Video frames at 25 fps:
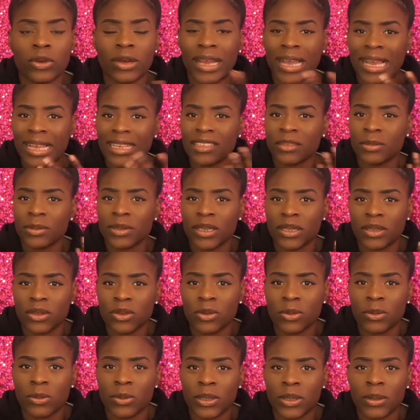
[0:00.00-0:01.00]
It has been a
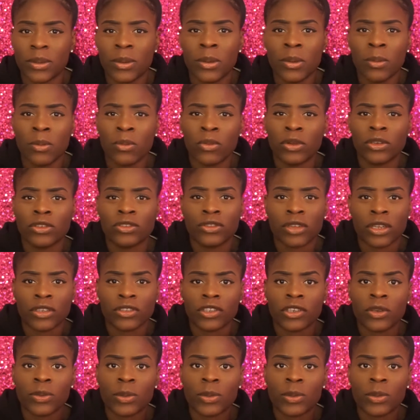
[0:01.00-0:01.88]
little bit more stretchy.